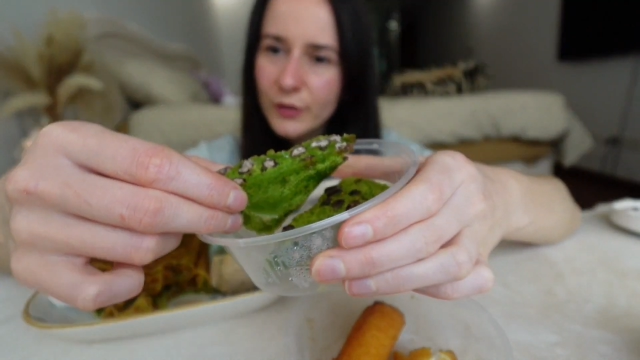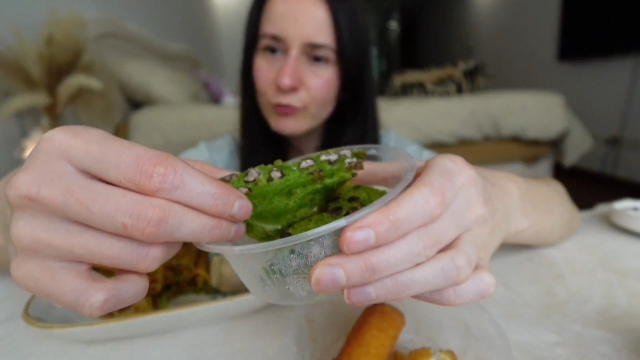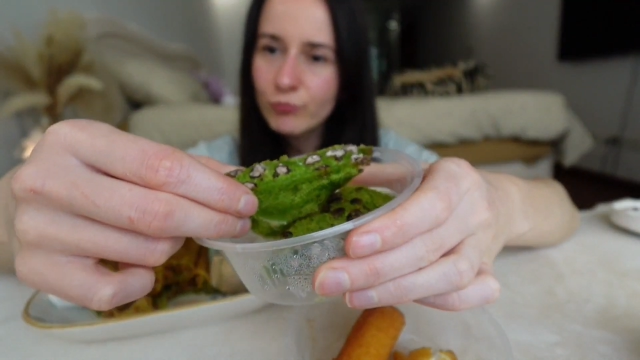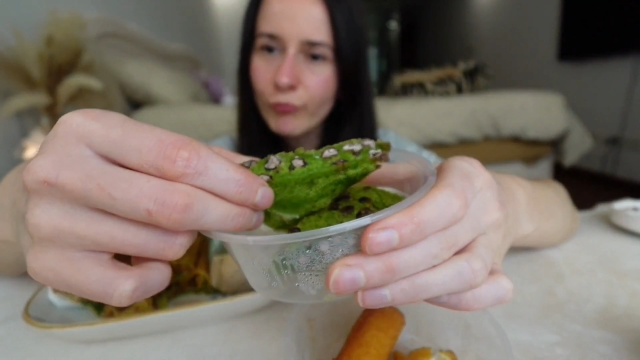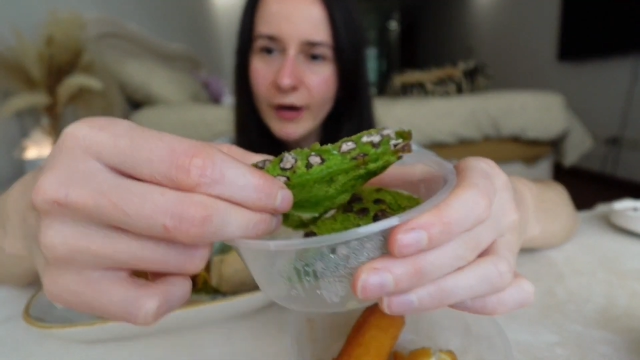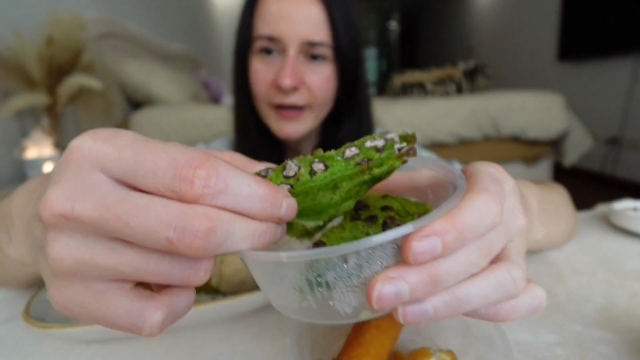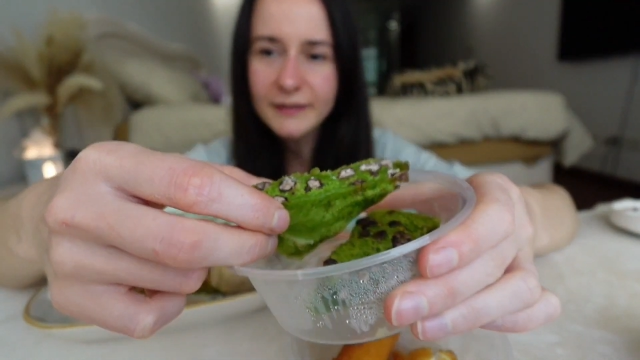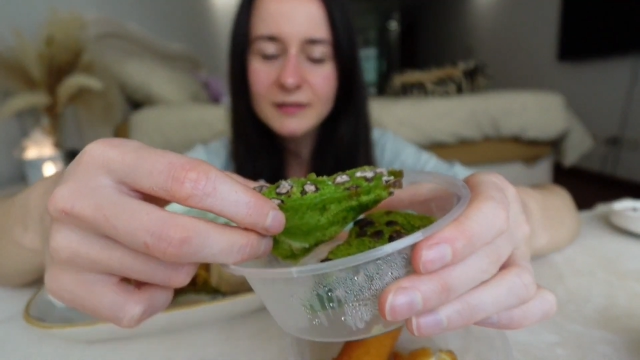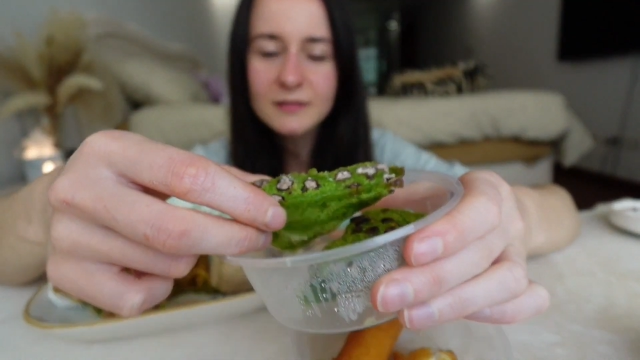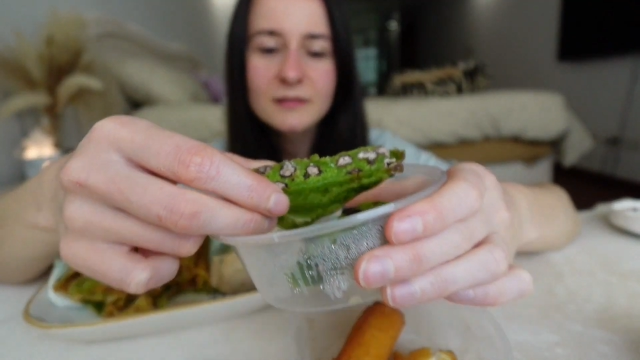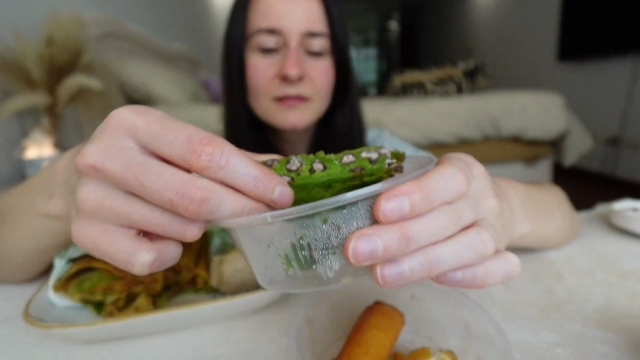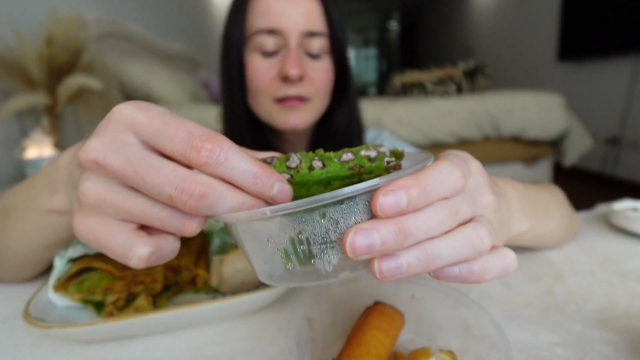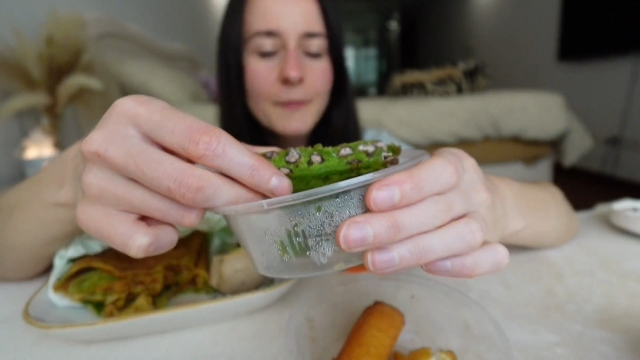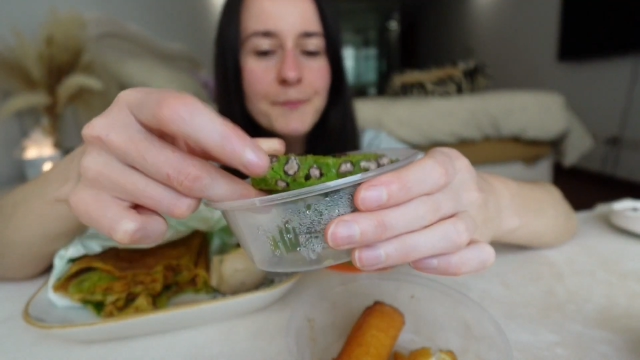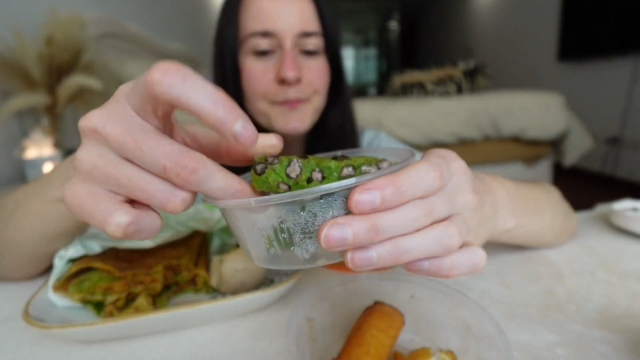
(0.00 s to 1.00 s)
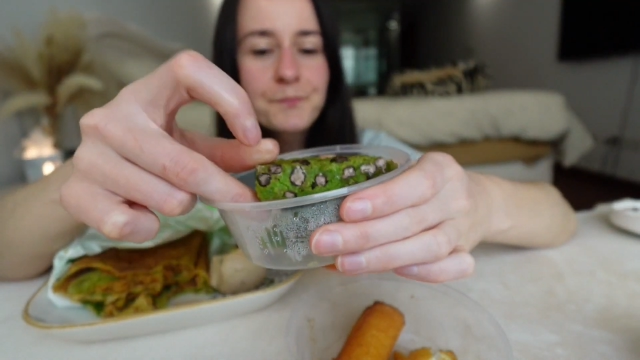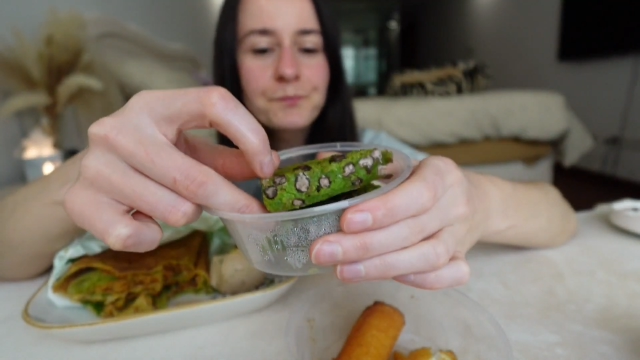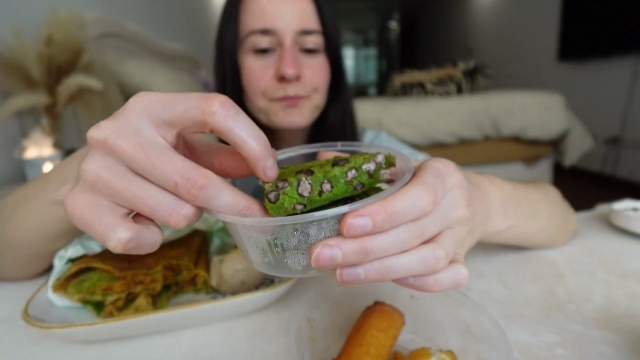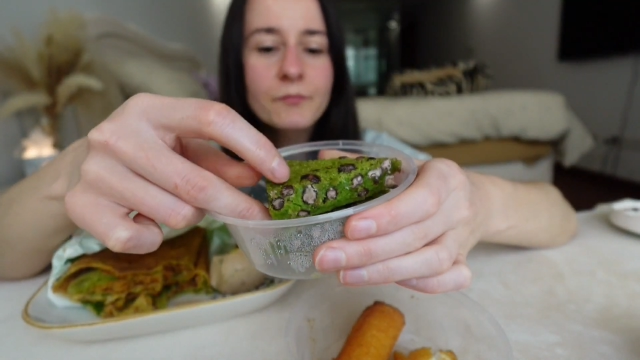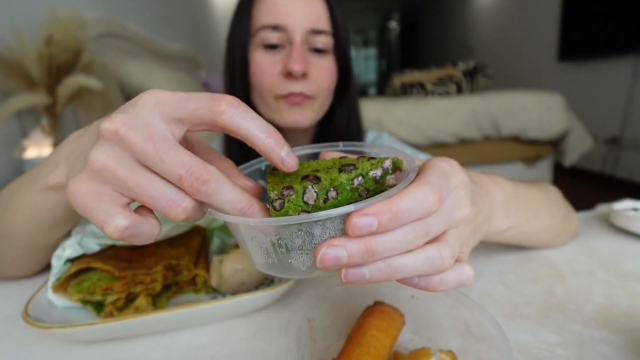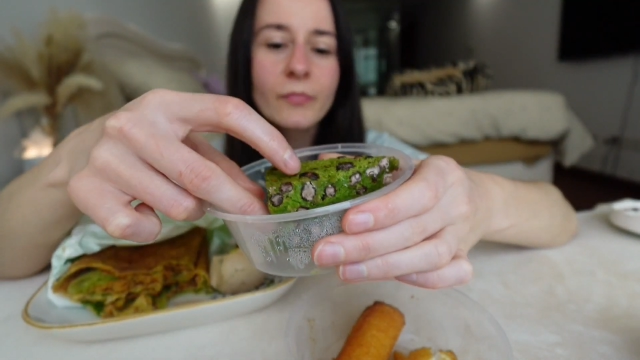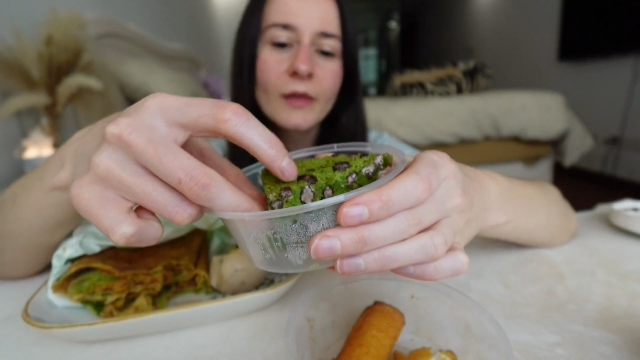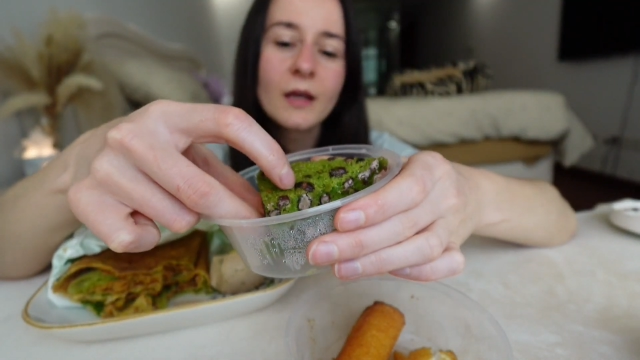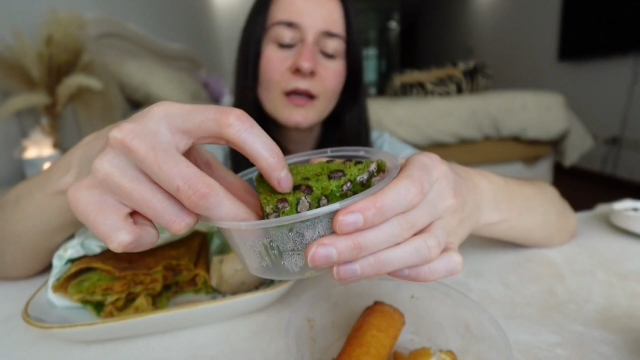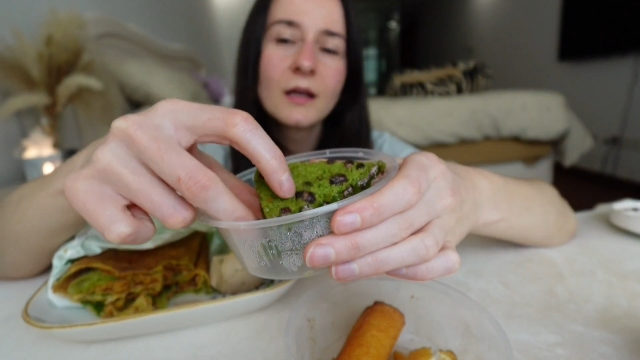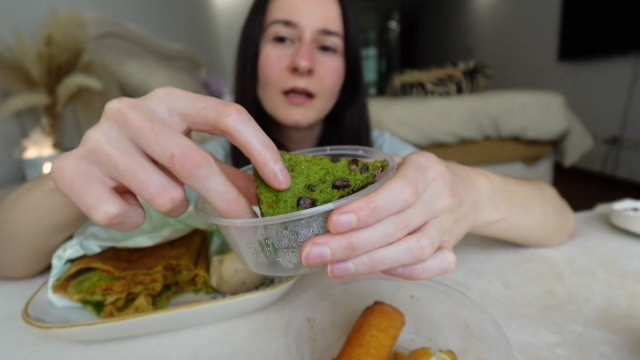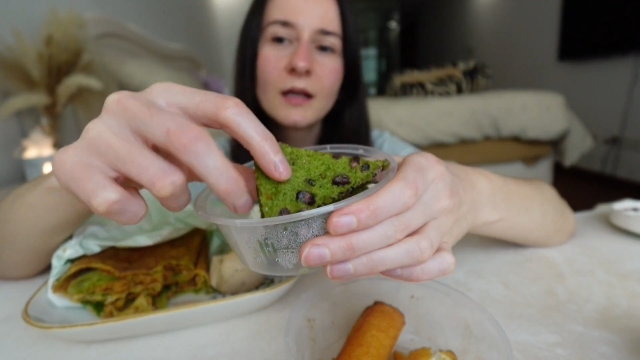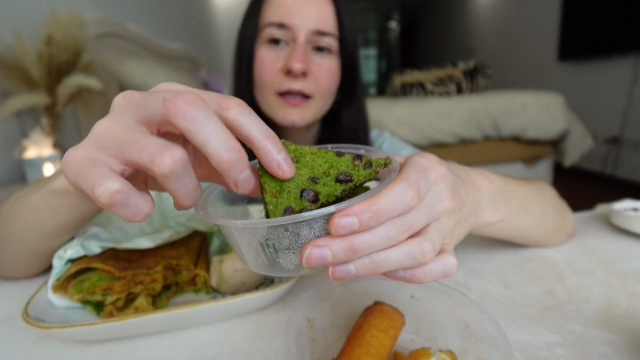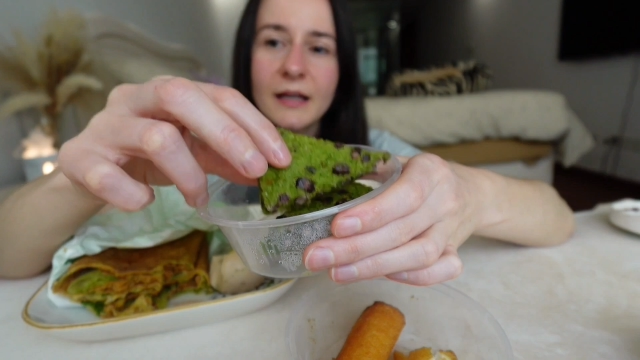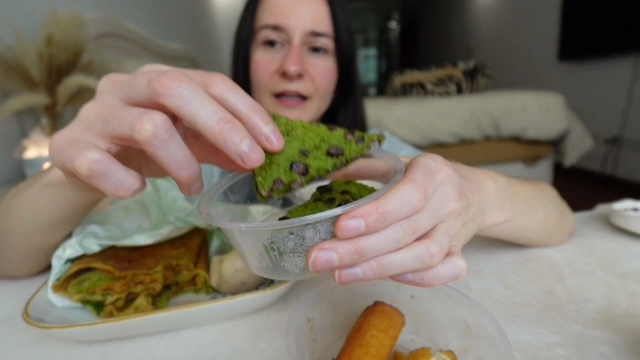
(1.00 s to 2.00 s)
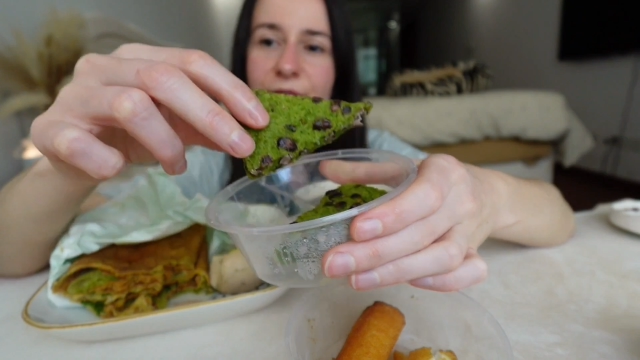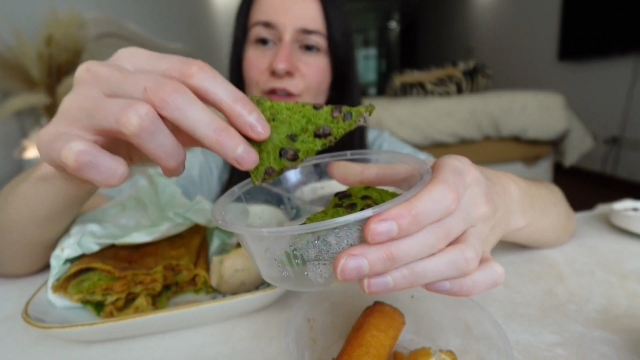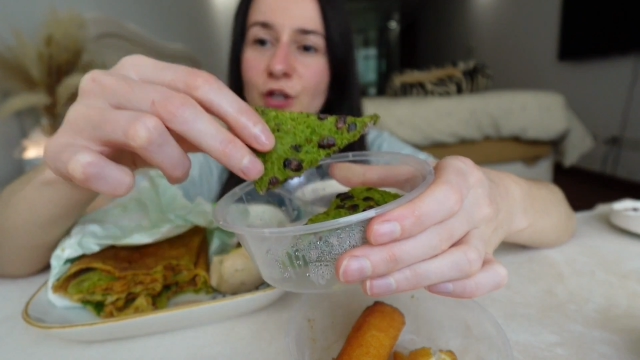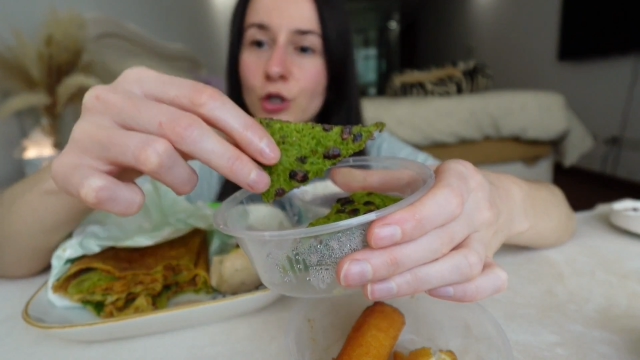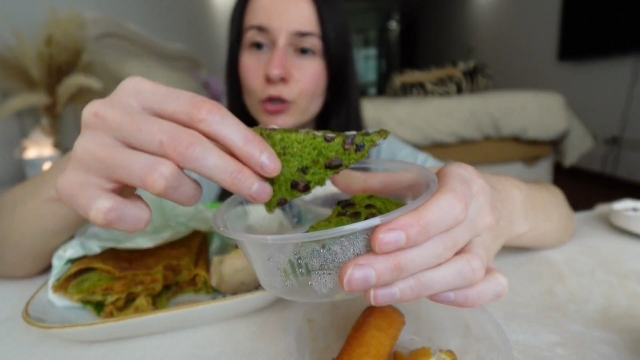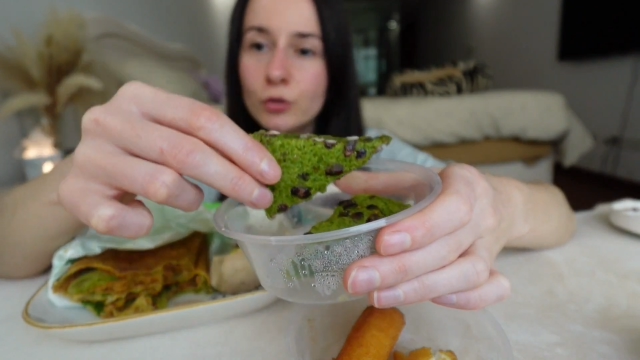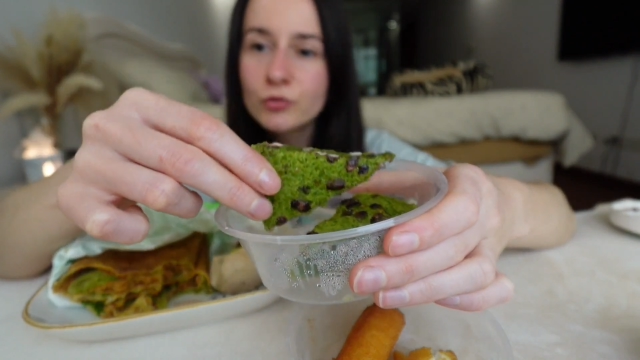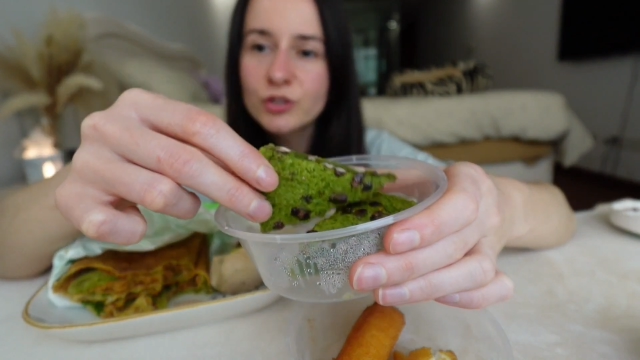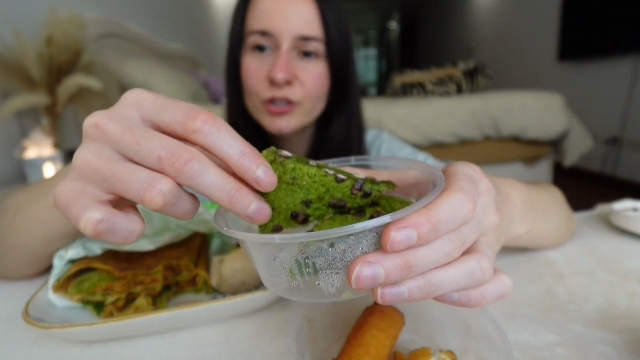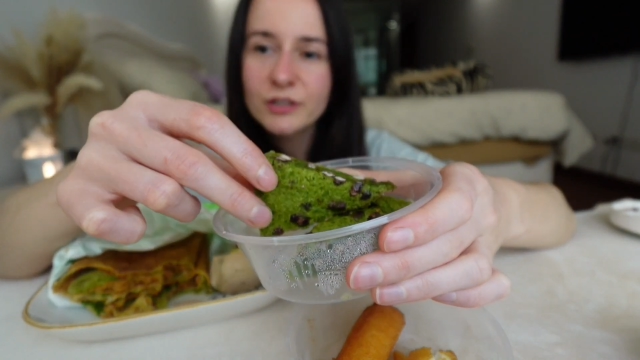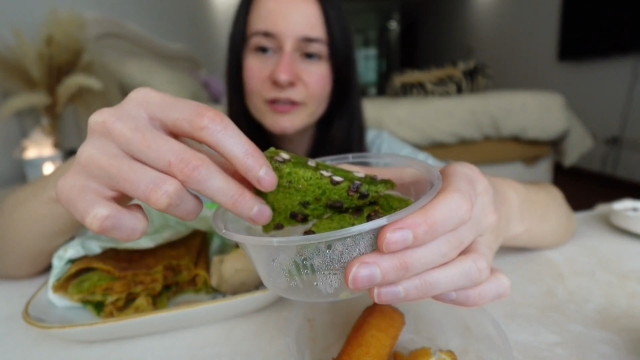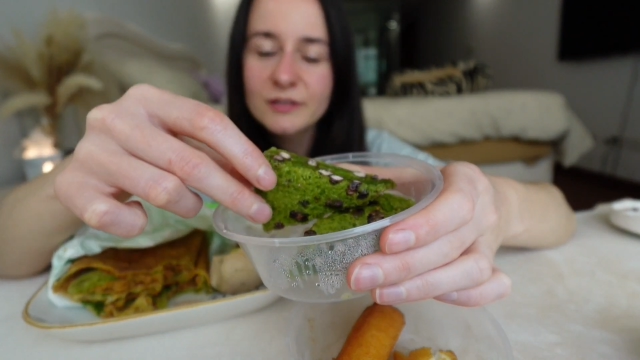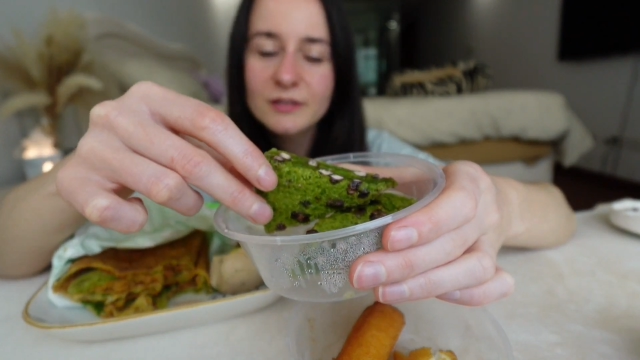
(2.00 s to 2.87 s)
with rice, kind of the glutinous